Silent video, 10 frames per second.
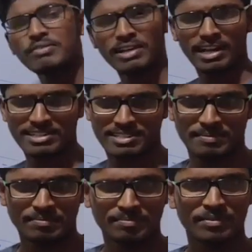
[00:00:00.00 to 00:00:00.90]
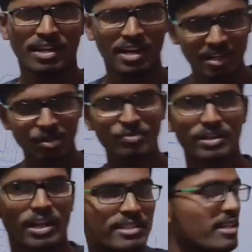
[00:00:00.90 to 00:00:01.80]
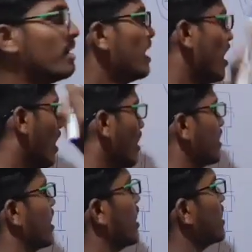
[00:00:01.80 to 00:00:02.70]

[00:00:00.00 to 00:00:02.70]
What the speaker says: of trials. 100 of trials. In